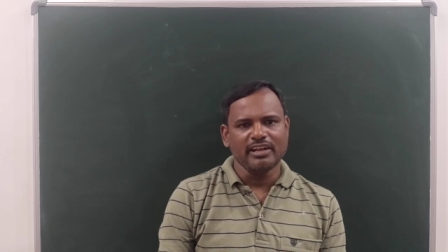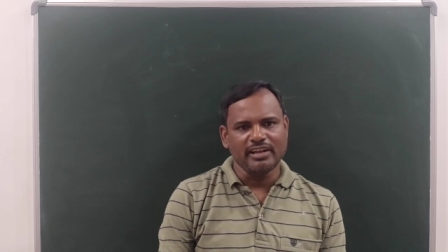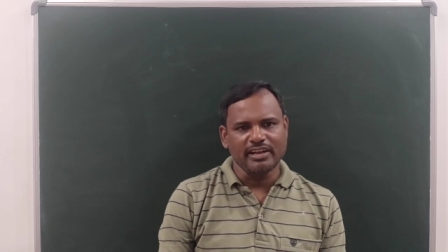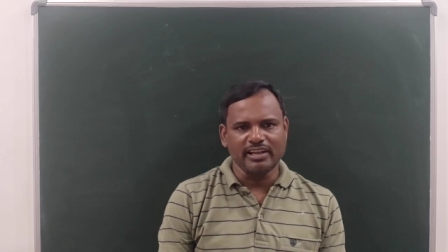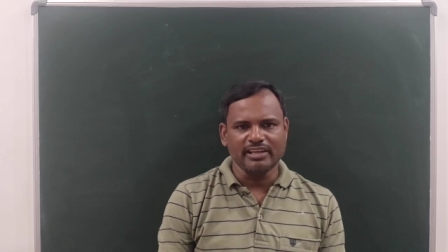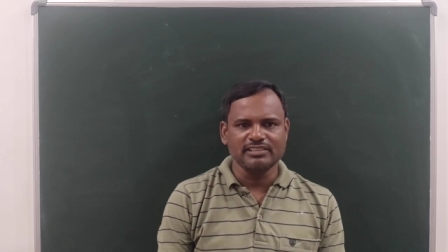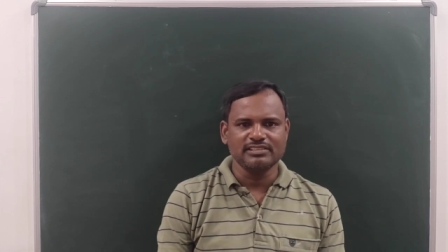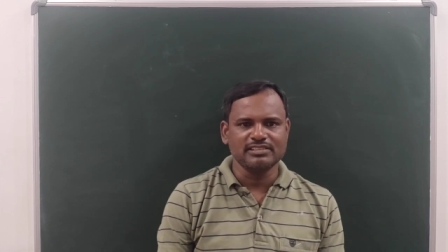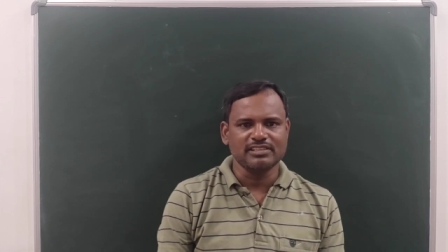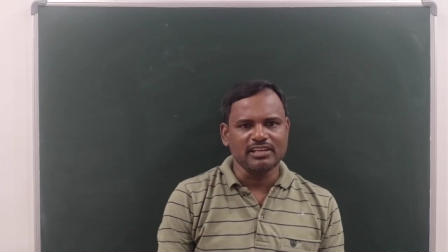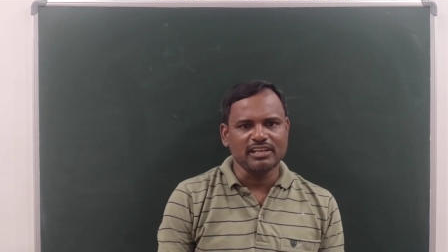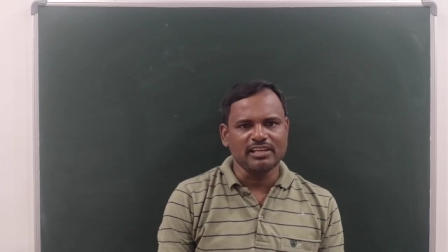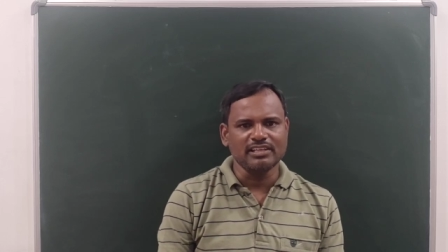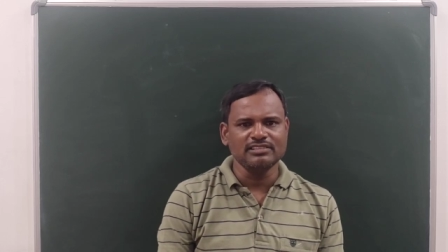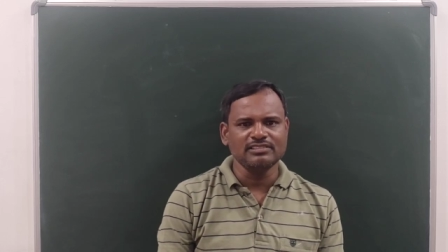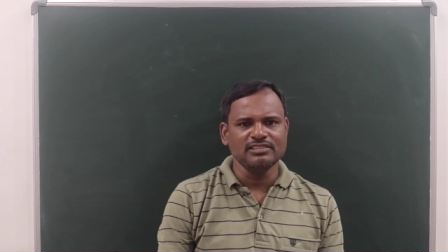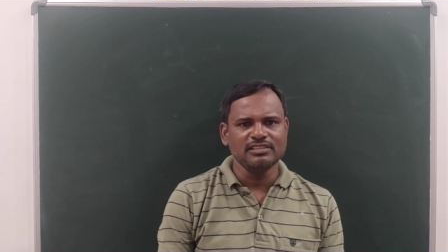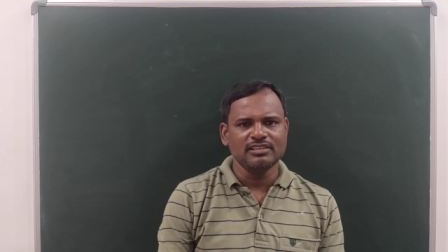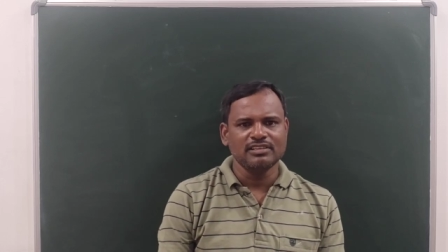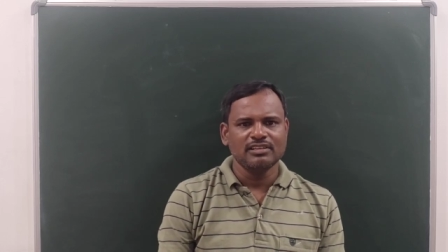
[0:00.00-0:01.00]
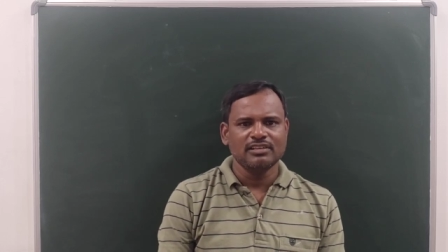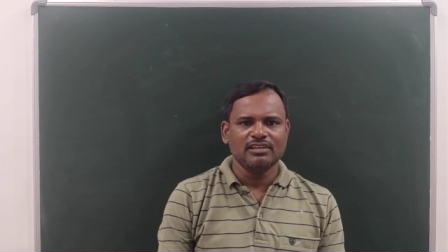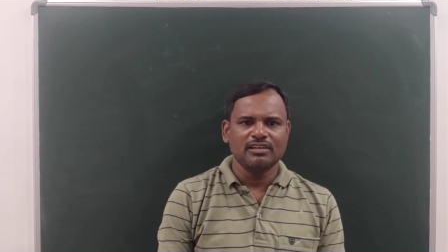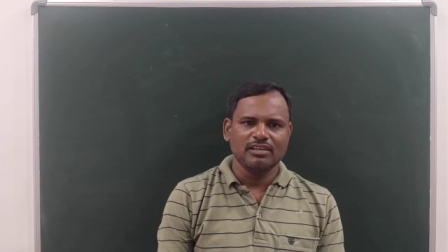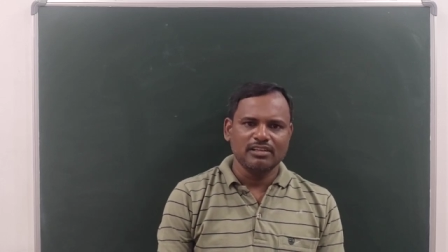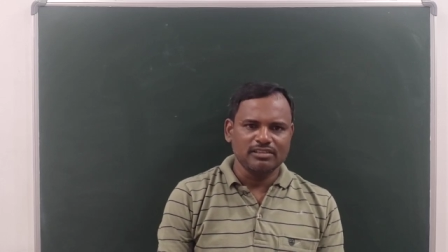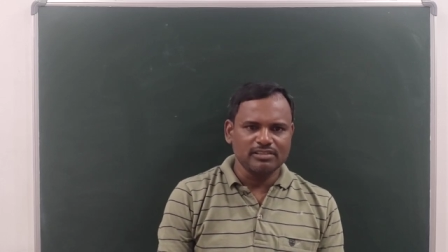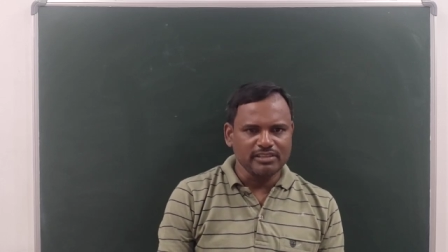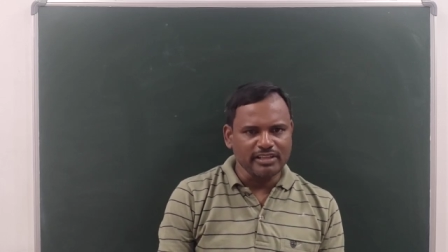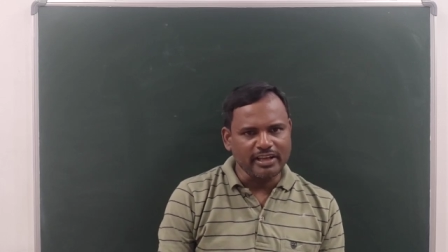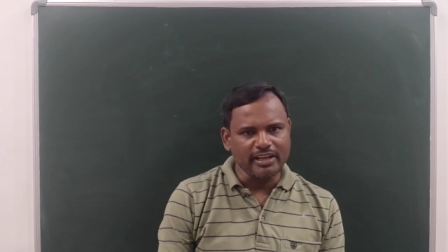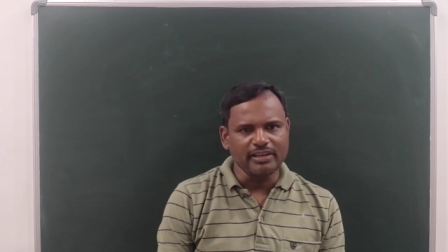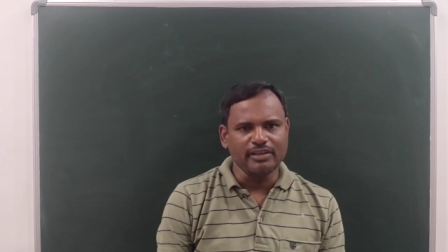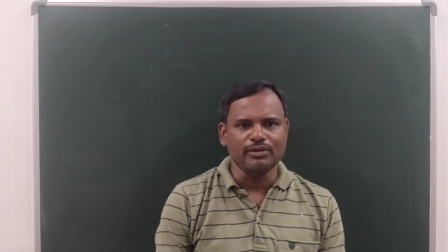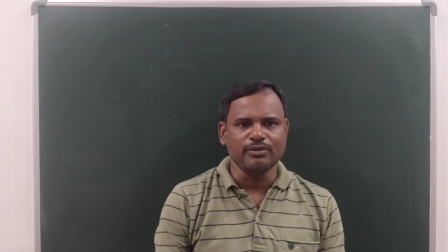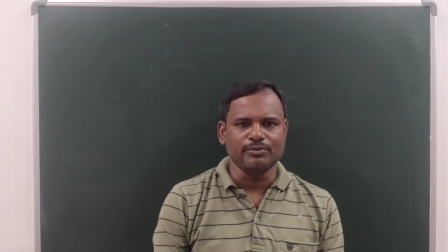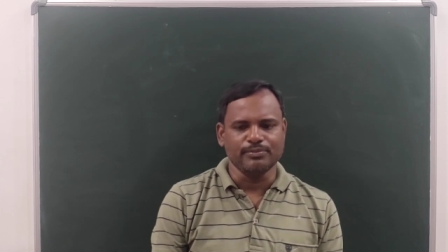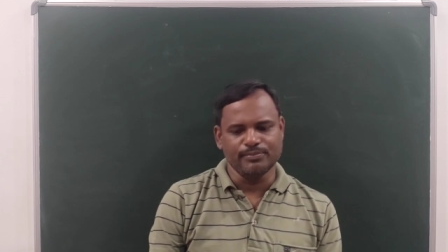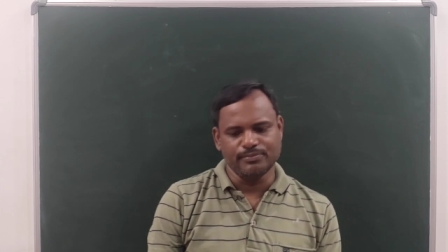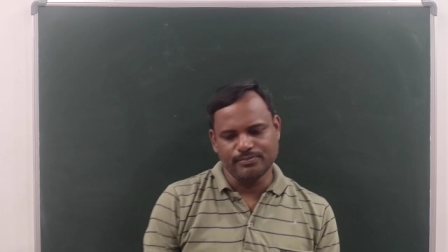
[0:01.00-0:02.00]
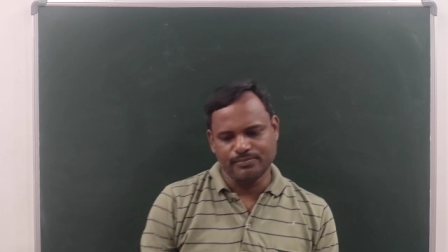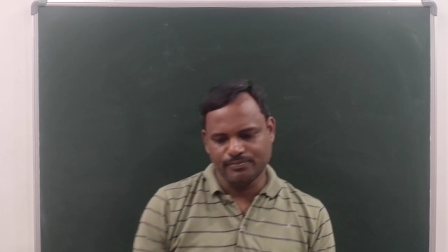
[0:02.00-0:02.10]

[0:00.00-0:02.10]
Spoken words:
next class. Thank you.